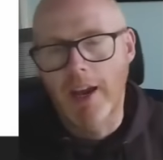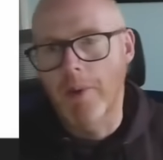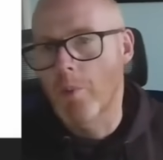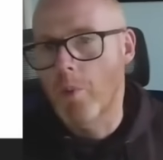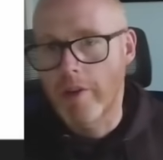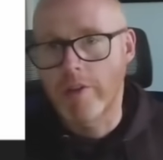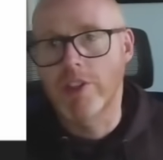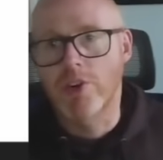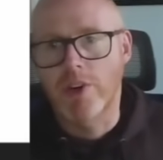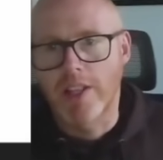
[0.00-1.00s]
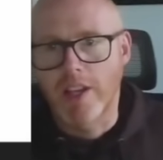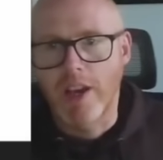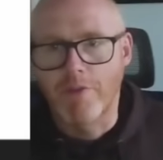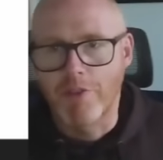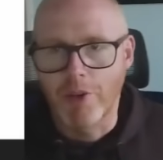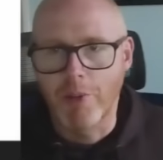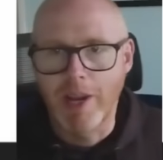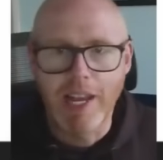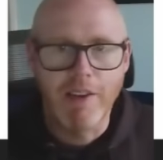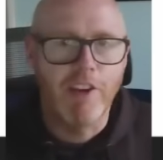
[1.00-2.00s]
we're enjoying the comfort that we
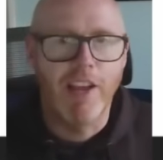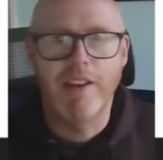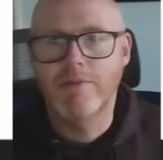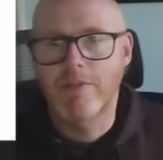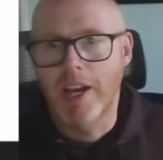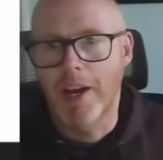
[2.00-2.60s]
live in,